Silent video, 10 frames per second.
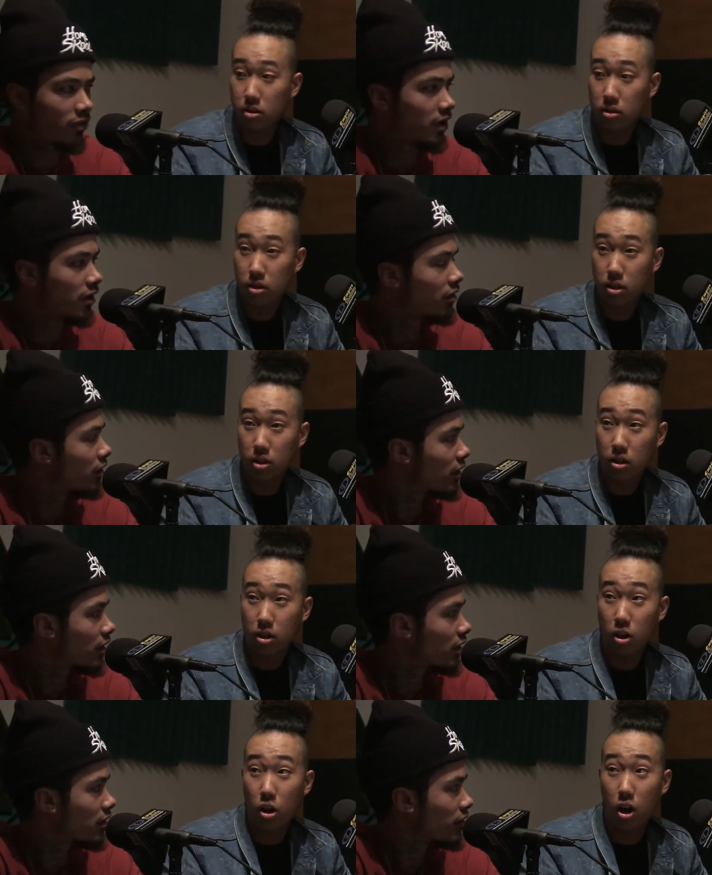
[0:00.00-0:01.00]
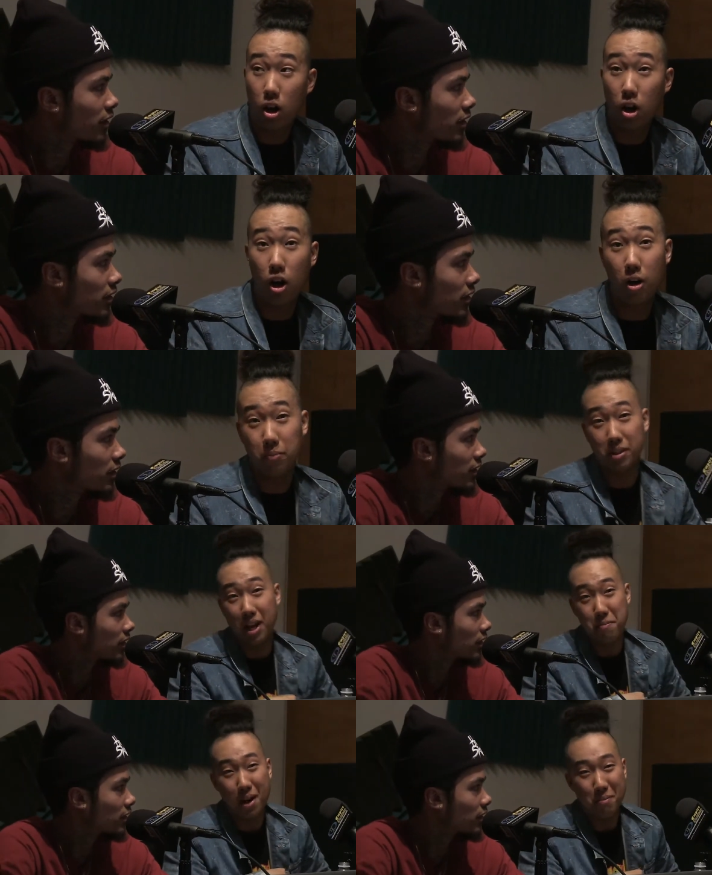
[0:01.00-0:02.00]
Speaker 1: out there though in Korea?
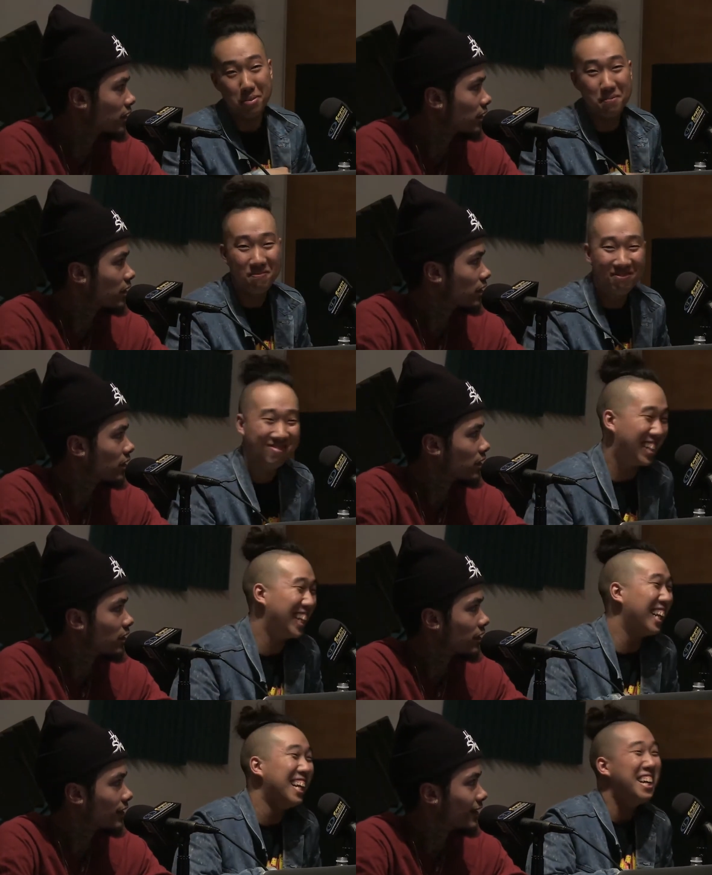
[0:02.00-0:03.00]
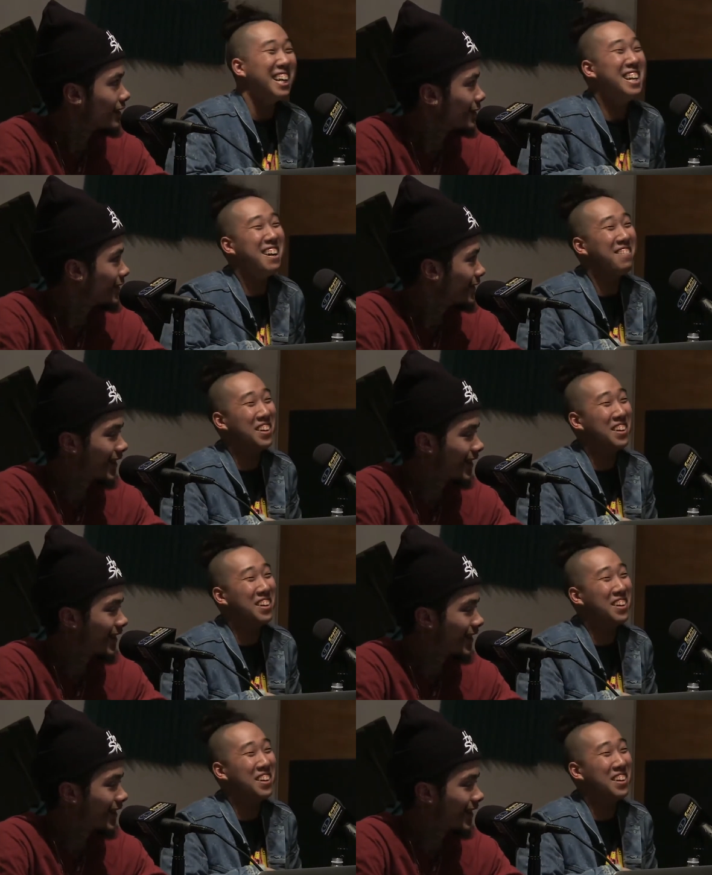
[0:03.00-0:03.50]
Speaker 2: Is there like no,